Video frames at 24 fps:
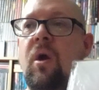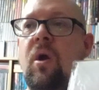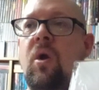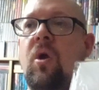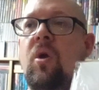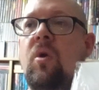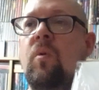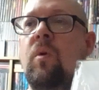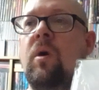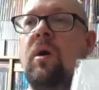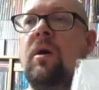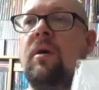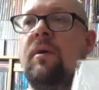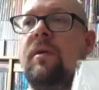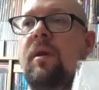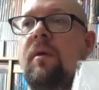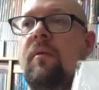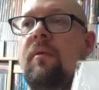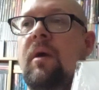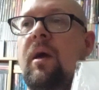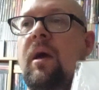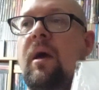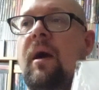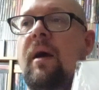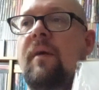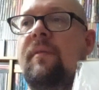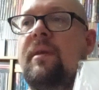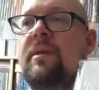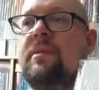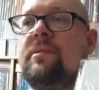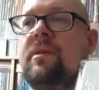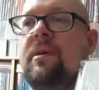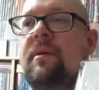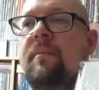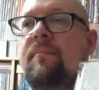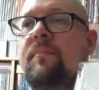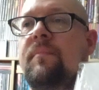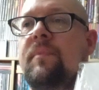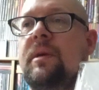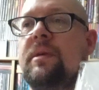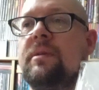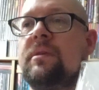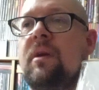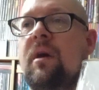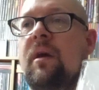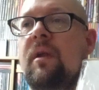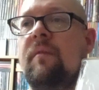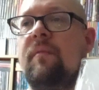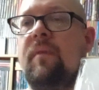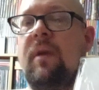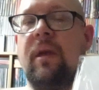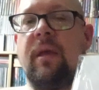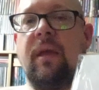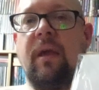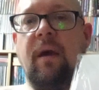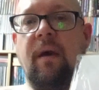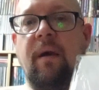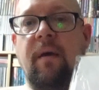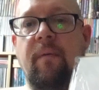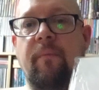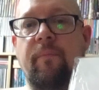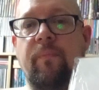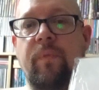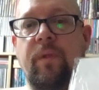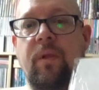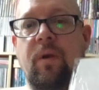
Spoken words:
Who are you? And there's kind of like a